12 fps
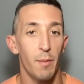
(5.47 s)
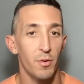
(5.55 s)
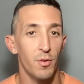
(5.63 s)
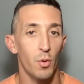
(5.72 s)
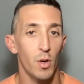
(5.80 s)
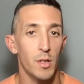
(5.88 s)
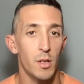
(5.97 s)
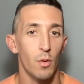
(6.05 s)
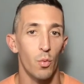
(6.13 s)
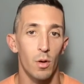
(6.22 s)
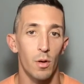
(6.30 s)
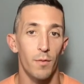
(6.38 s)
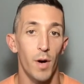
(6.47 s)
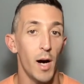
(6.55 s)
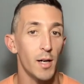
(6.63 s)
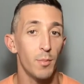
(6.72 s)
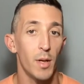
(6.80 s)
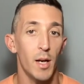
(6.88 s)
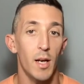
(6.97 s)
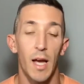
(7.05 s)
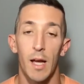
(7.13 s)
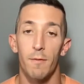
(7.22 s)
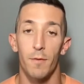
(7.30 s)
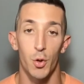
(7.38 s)
stories in the world of augmented
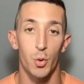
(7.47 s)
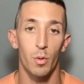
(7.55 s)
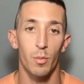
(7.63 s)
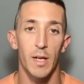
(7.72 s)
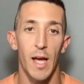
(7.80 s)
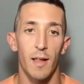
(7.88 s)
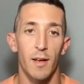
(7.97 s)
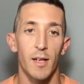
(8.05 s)
and virtual reality